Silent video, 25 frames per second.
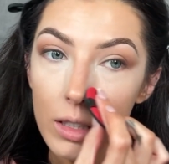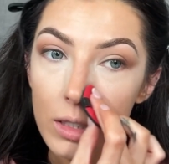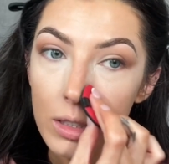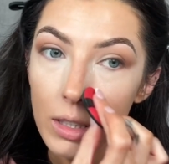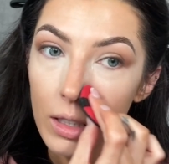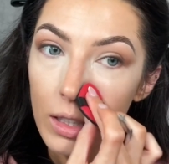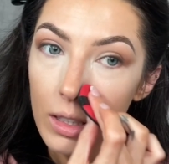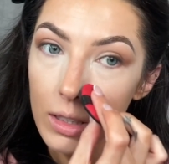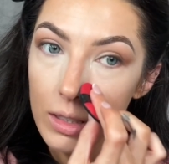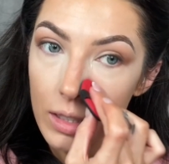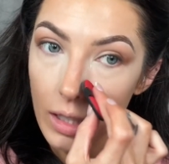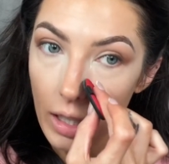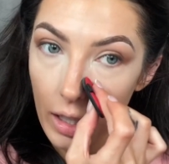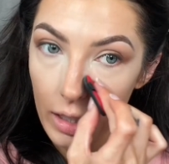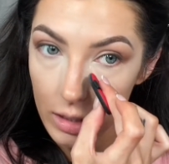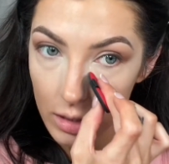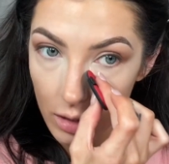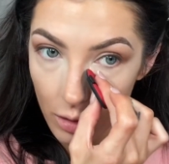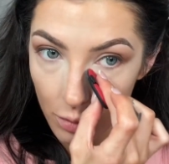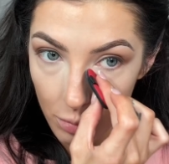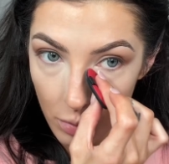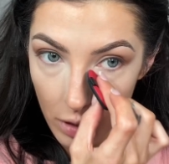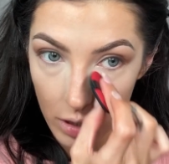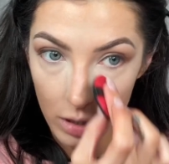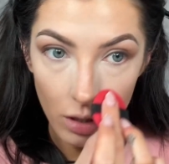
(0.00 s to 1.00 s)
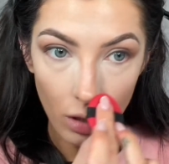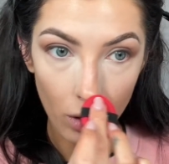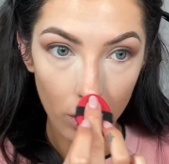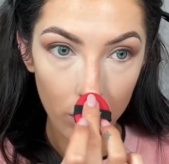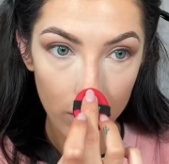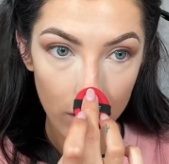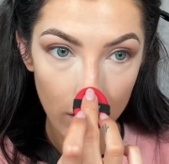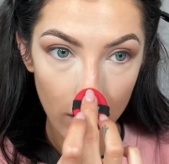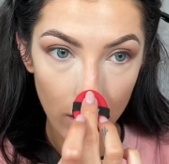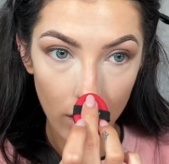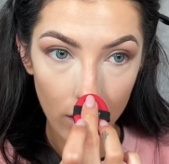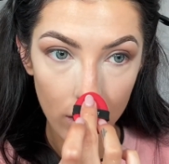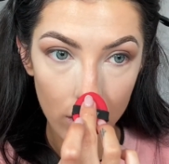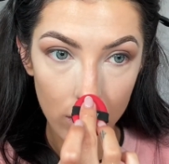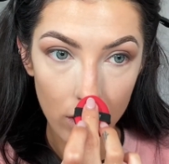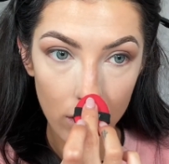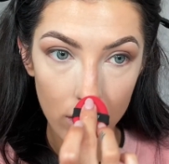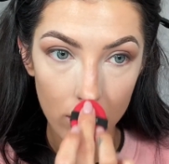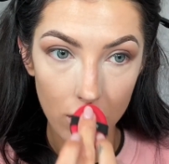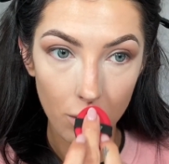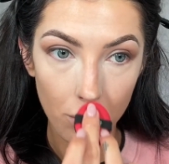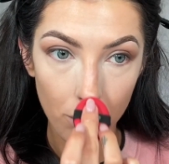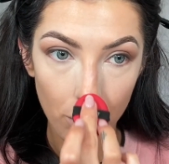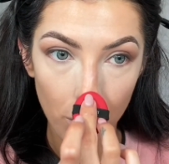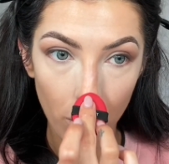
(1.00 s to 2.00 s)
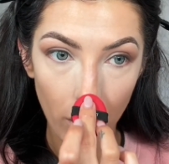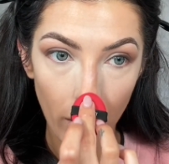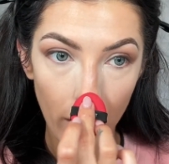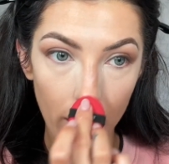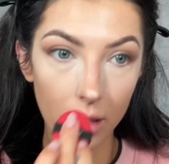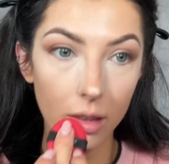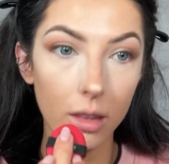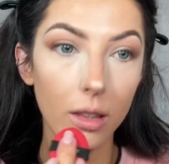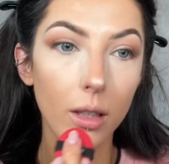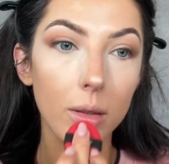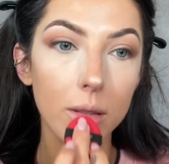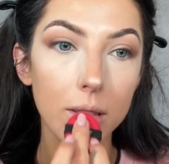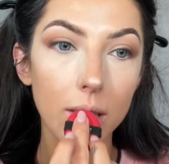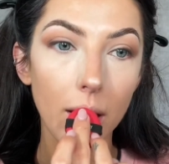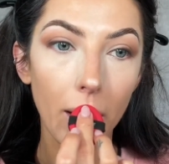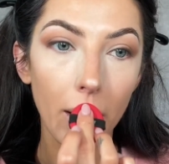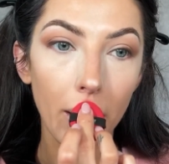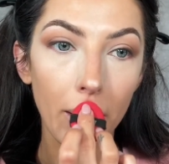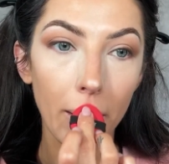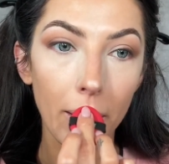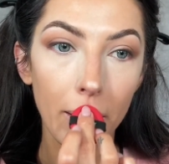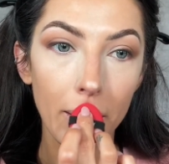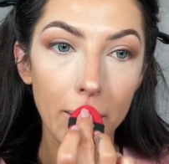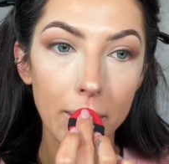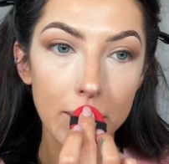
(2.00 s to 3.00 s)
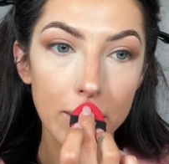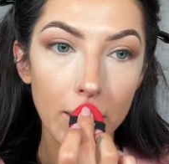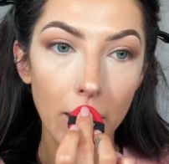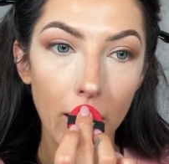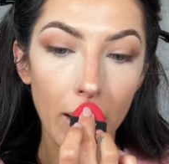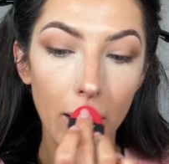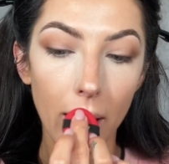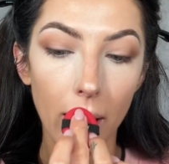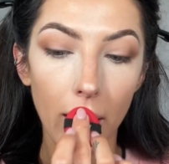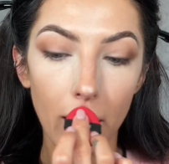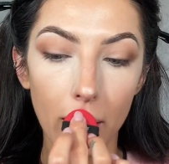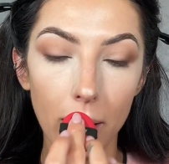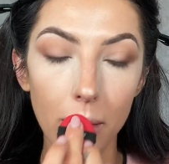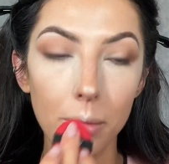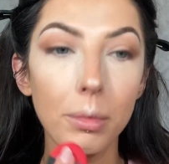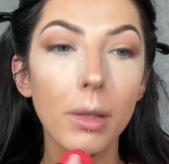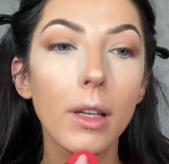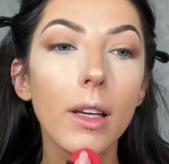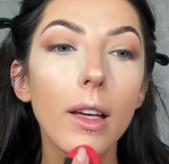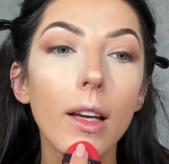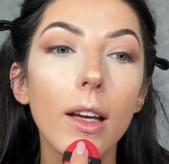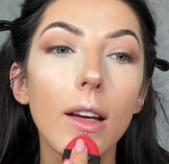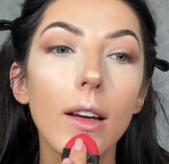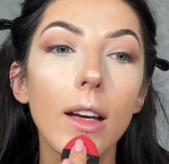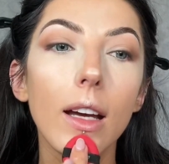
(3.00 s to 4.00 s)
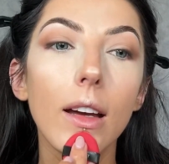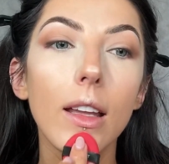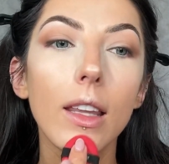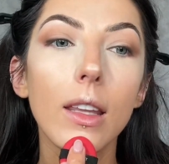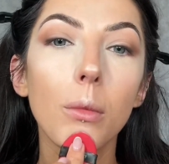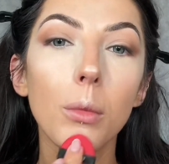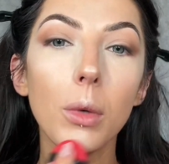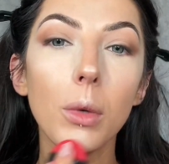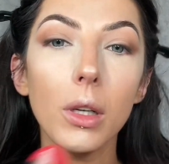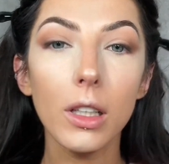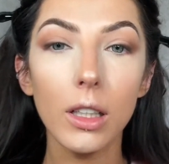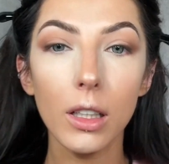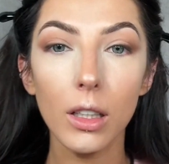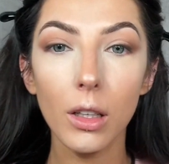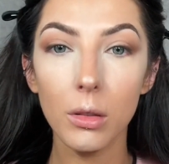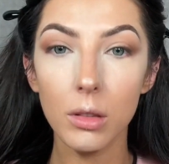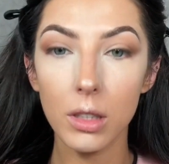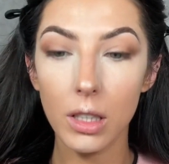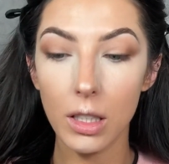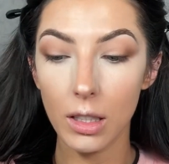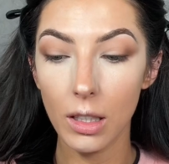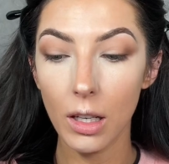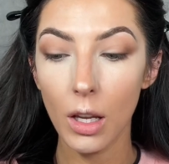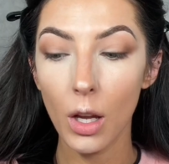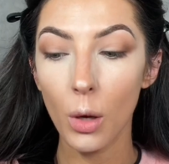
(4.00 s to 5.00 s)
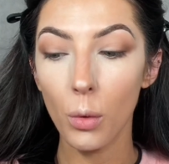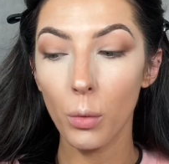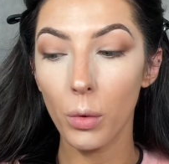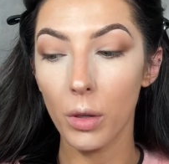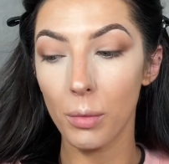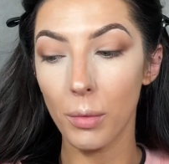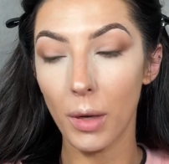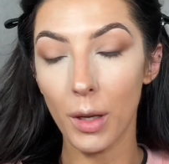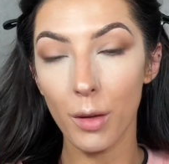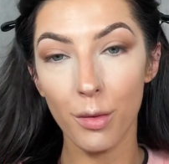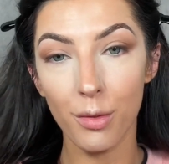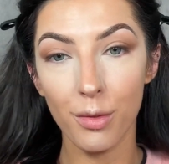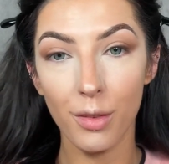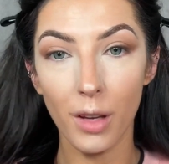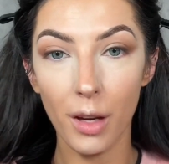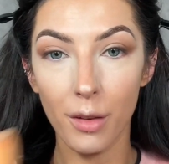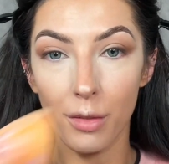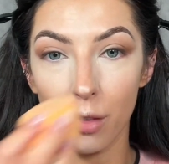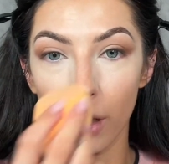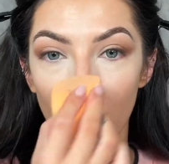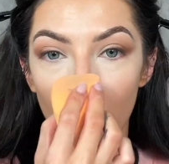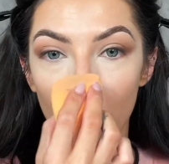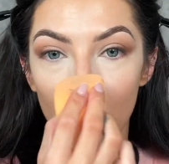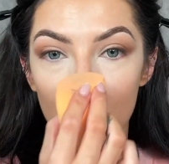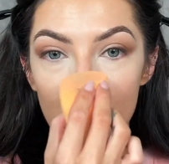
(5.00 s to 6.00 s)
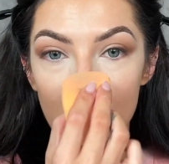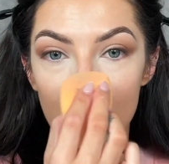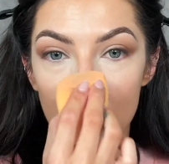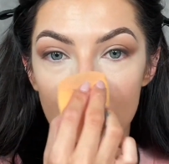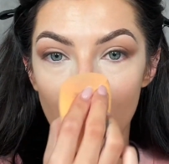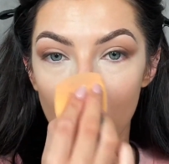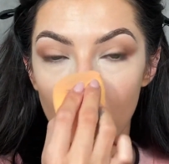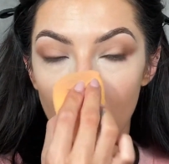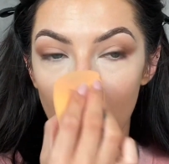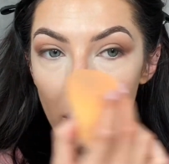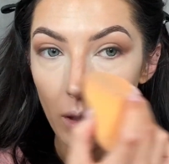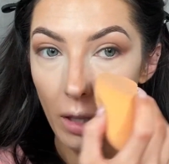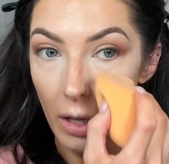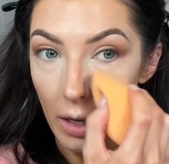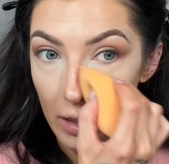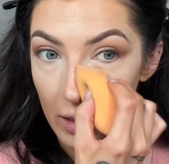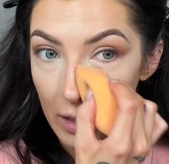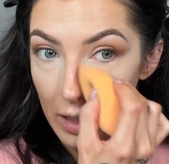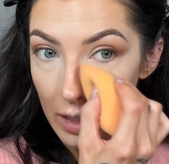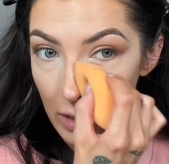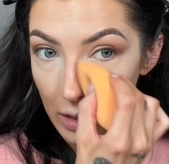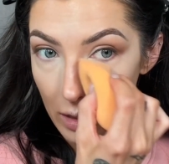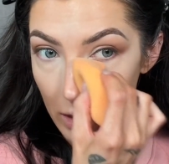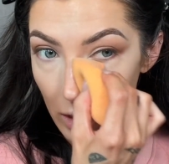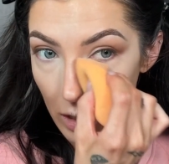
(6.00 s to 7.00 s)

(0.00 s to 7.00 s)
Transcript: to the sides of my nose here just to brighten those areas up. And then we're going to go in with my favorite, which is the Milani